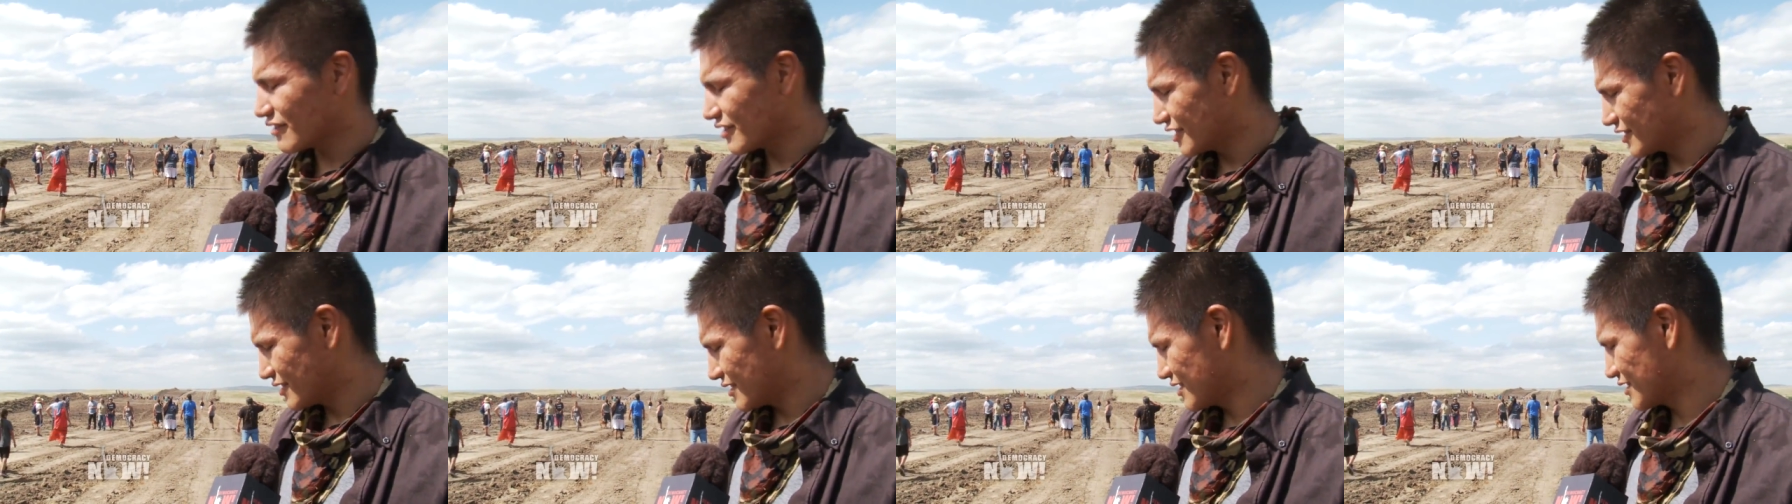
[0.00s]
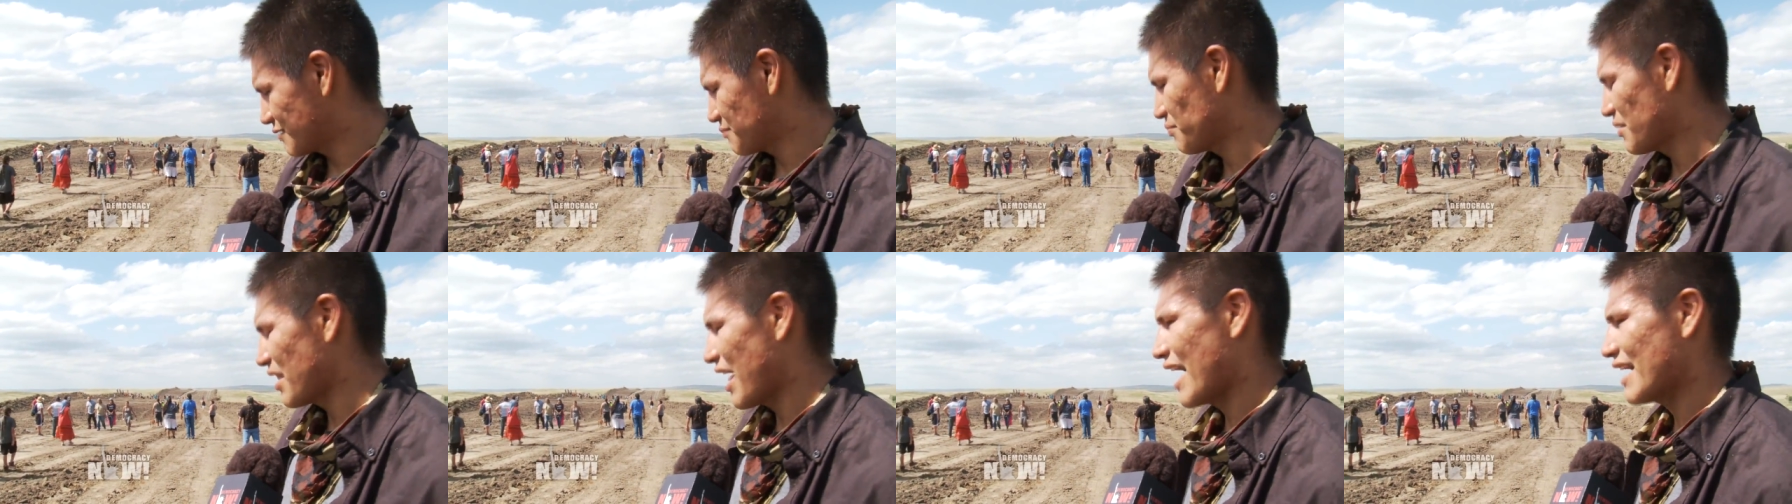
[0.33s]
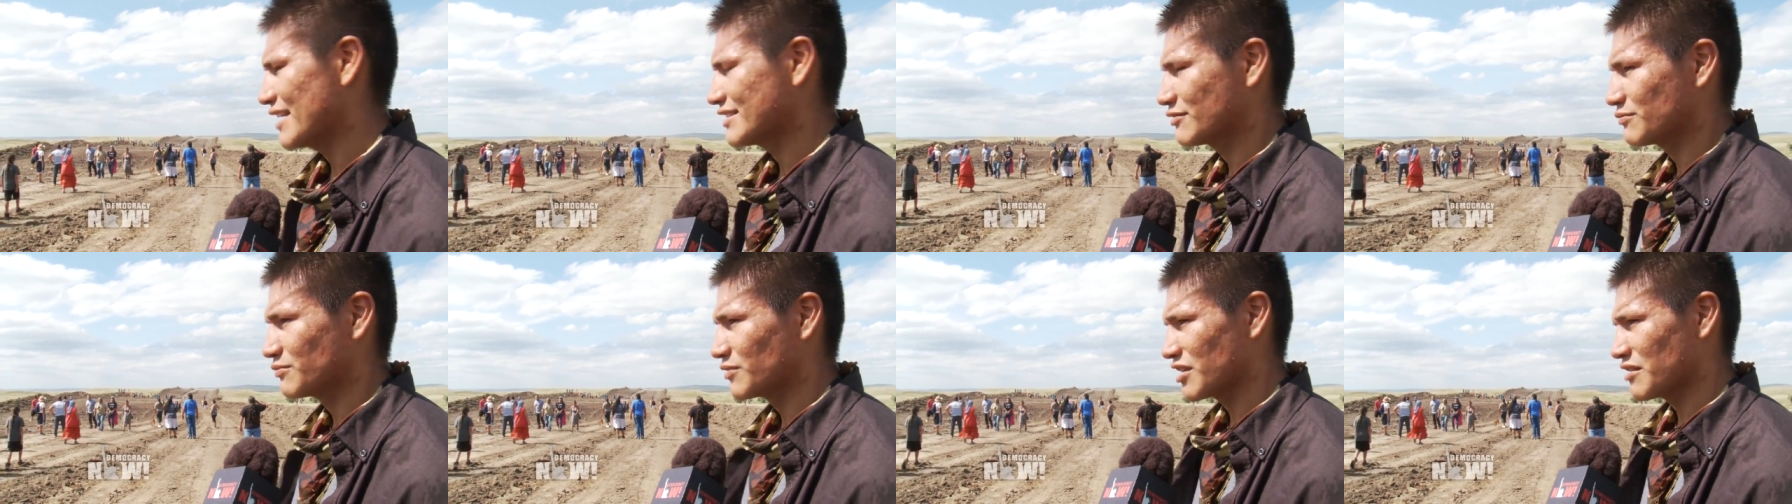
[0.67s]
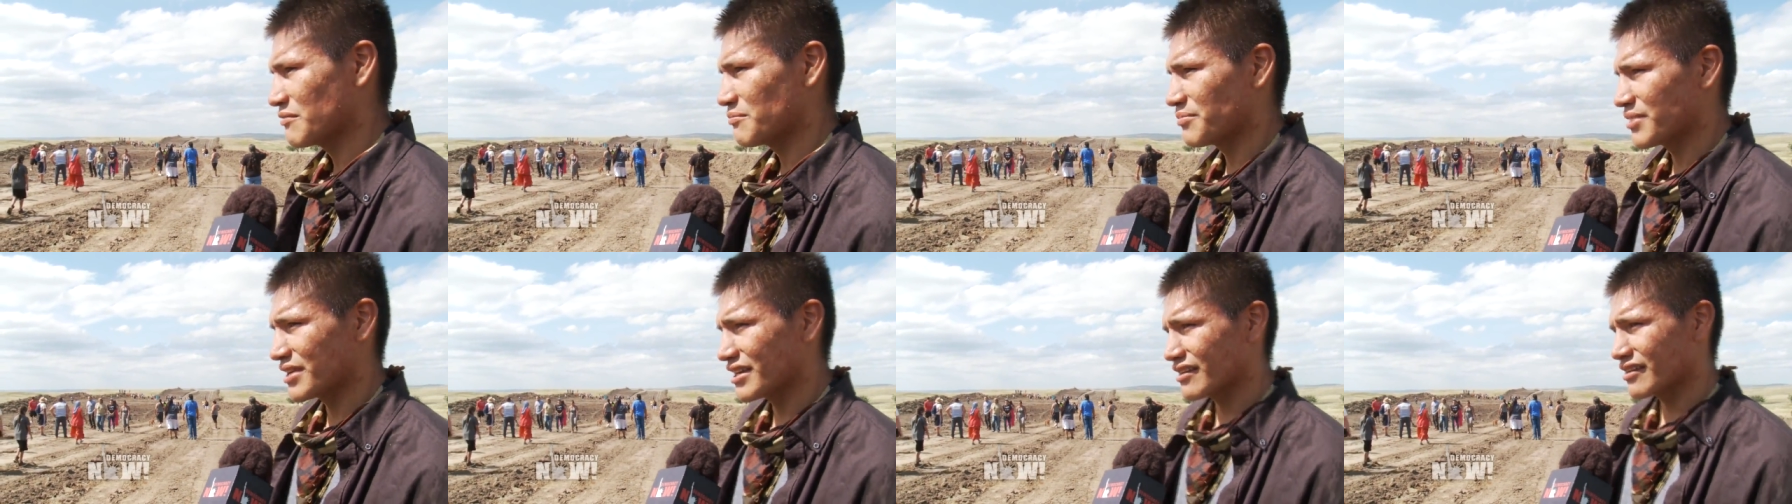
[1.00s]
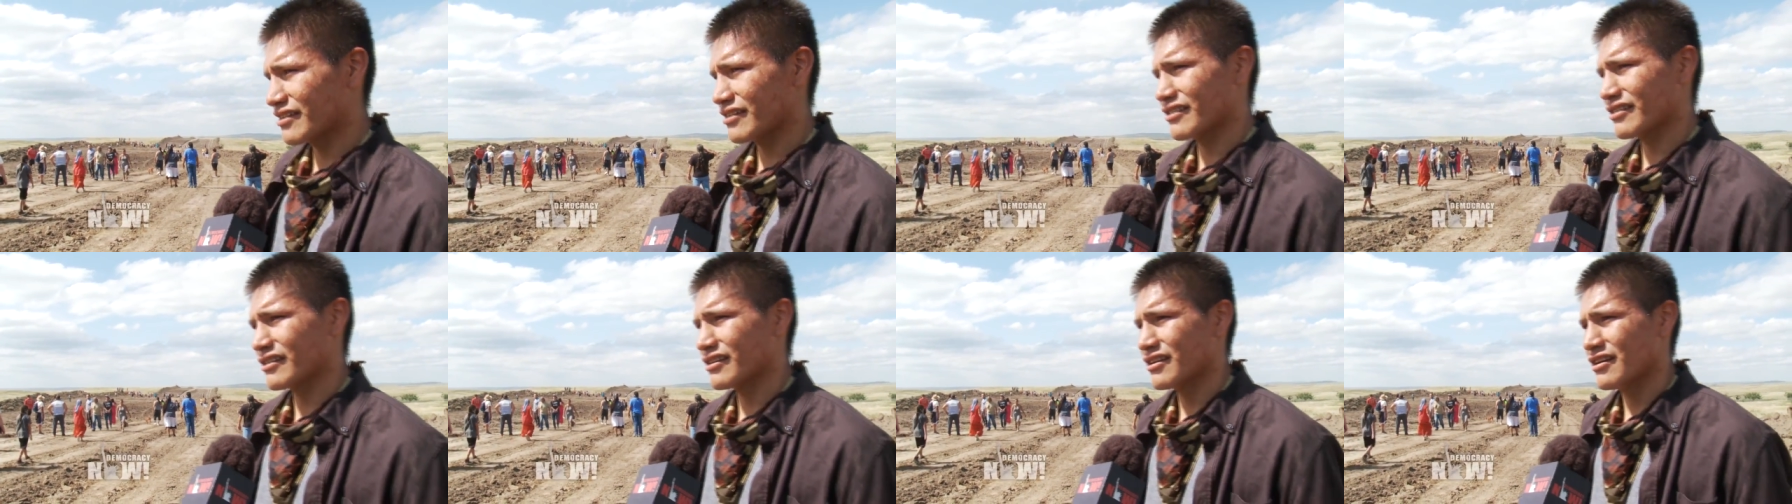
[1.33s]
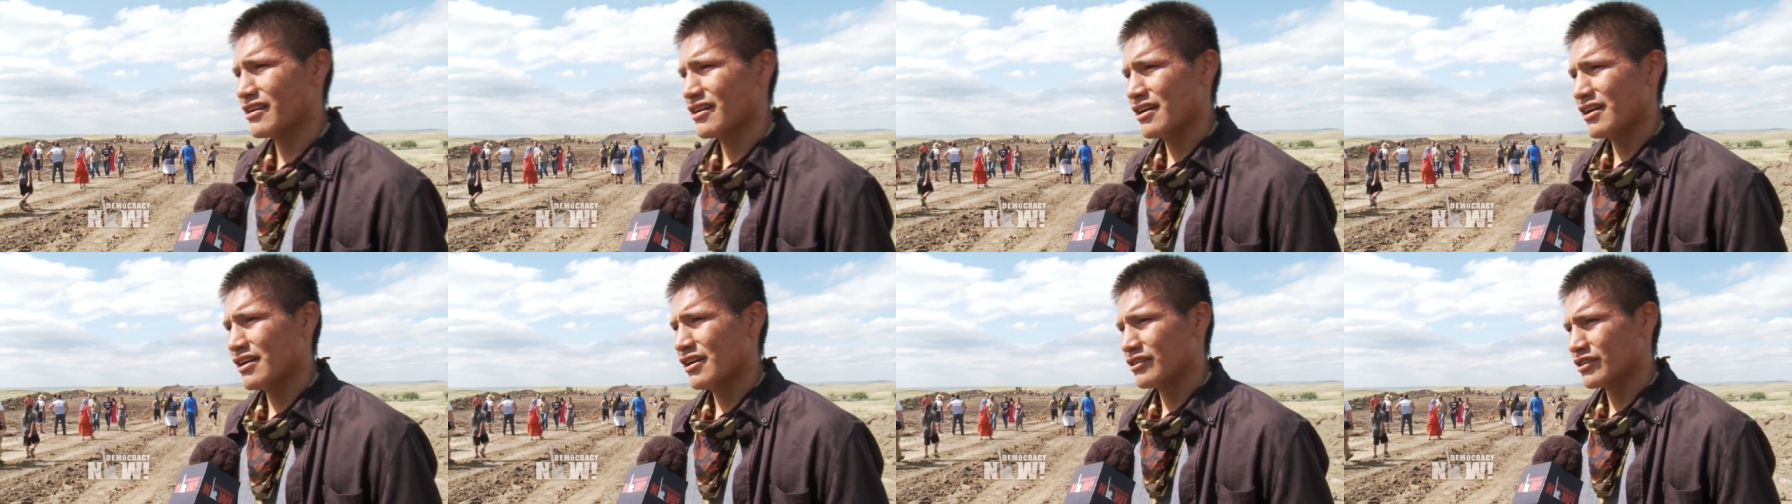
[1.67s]
This plants wouldn't be here.
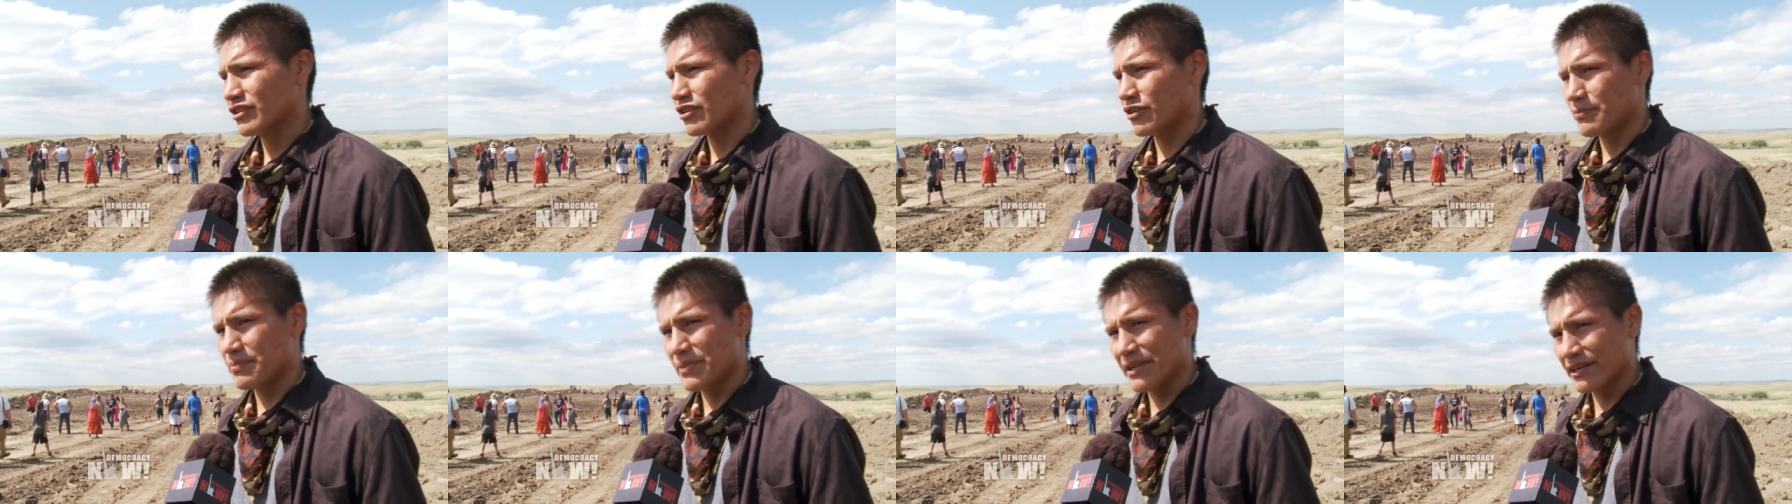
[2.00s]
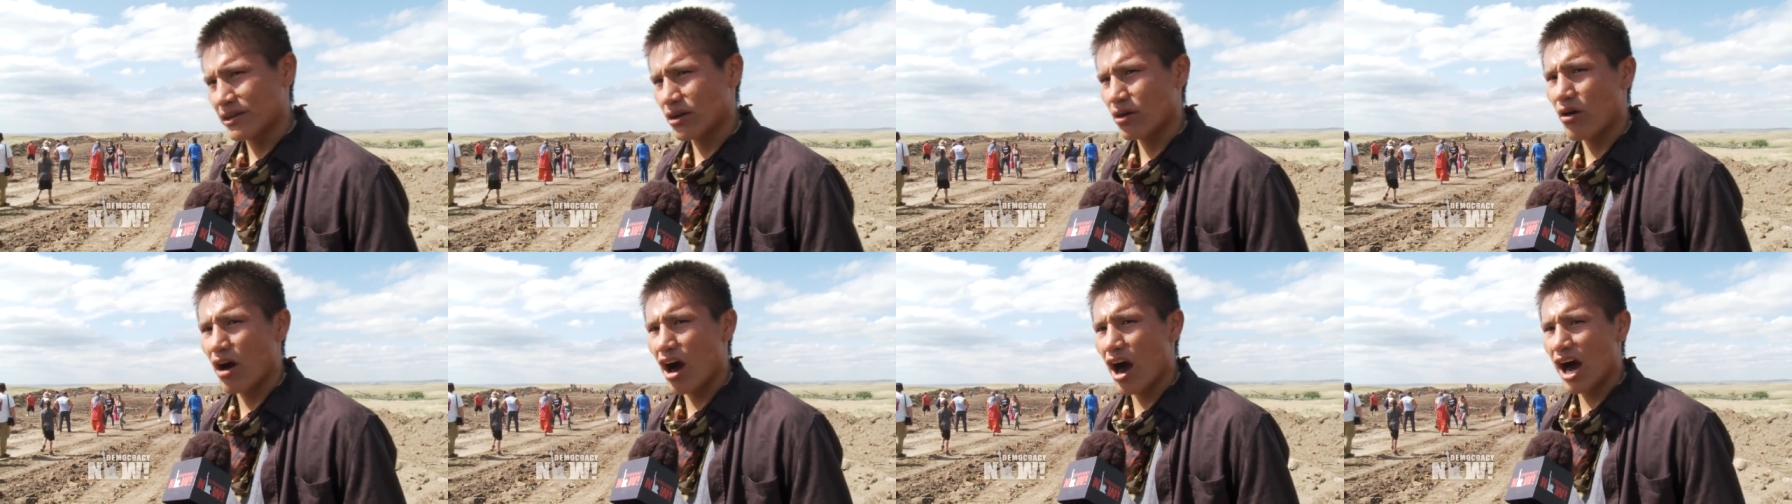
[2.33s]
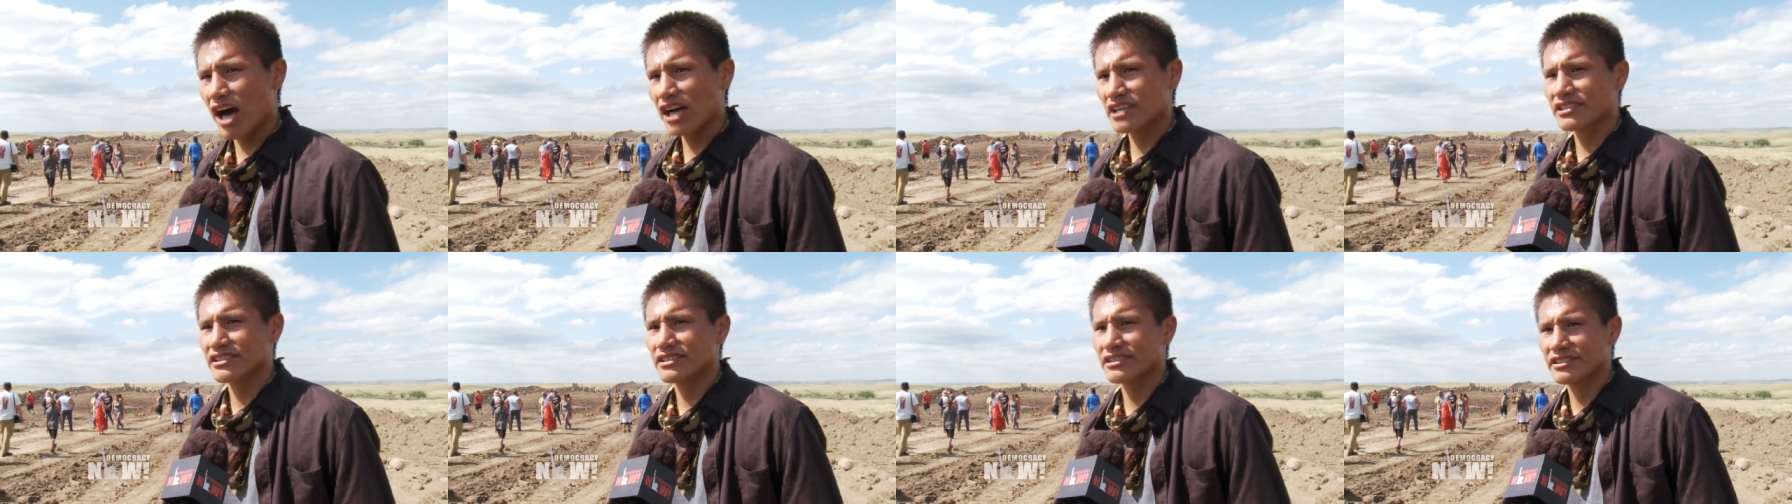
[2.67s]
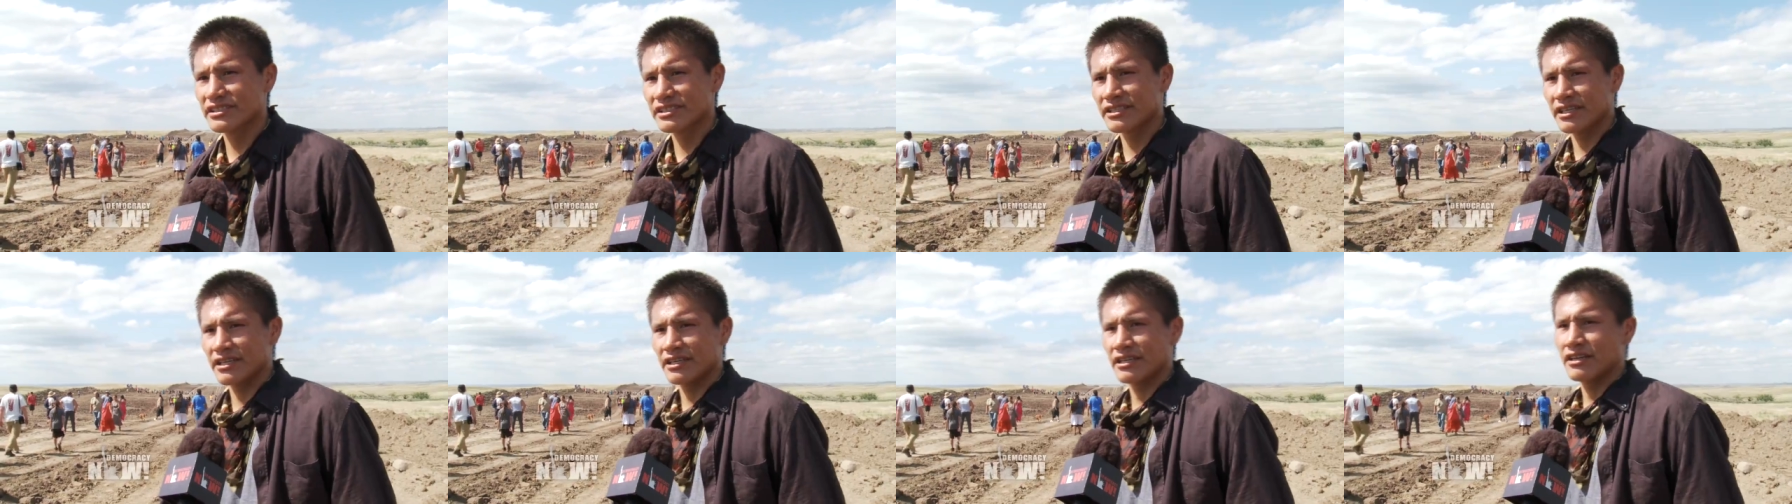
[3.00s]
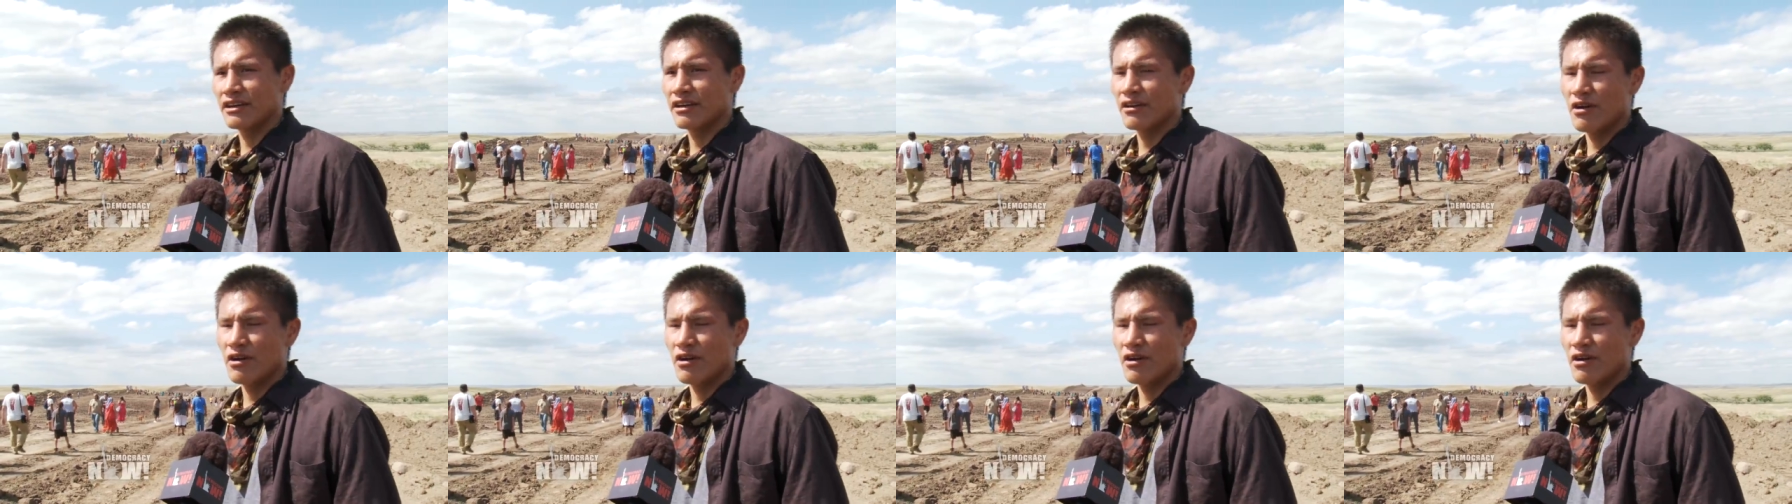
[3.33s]
There'd be no oxygen.